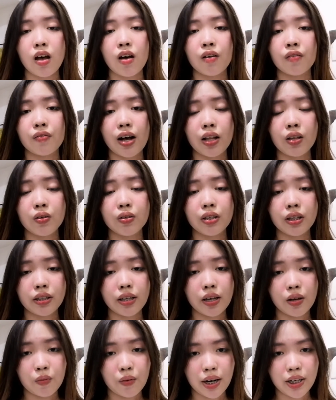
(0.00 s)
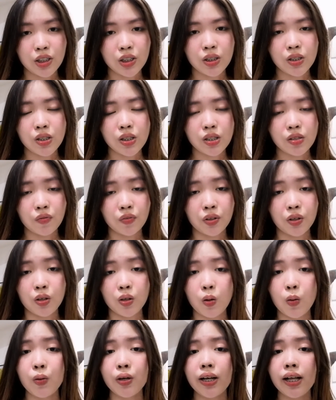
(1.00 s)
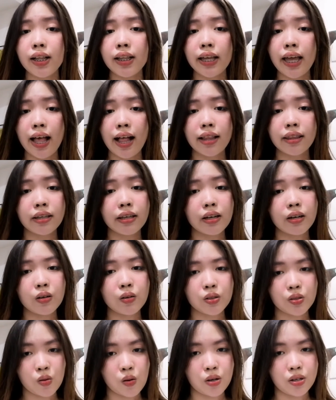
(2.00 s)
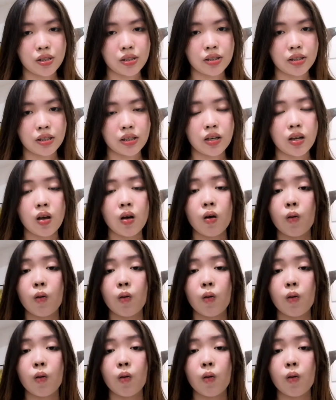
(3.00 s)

Follow the directions of your local healthcare authority.